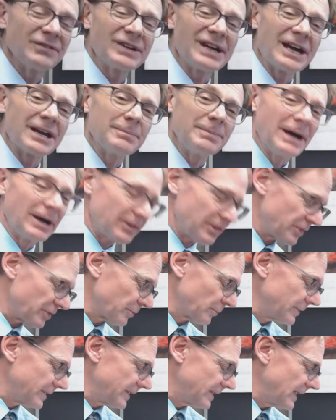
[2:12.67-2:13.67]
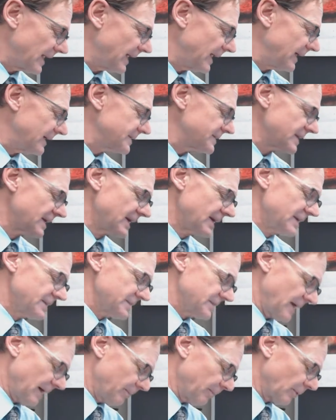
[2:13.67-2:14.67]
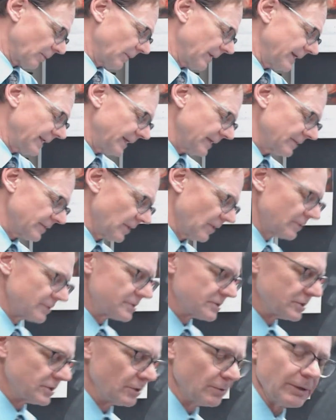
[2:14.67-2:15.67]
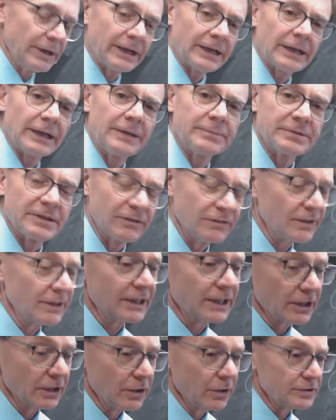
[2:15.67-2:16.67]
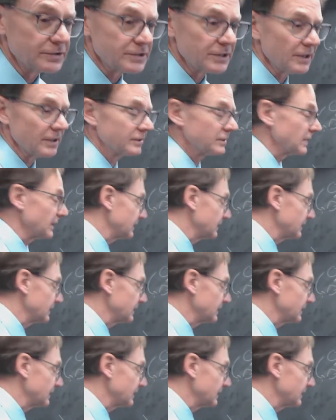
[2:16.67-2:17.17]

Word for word: So you've got about three days separating those two eclipses, very close to,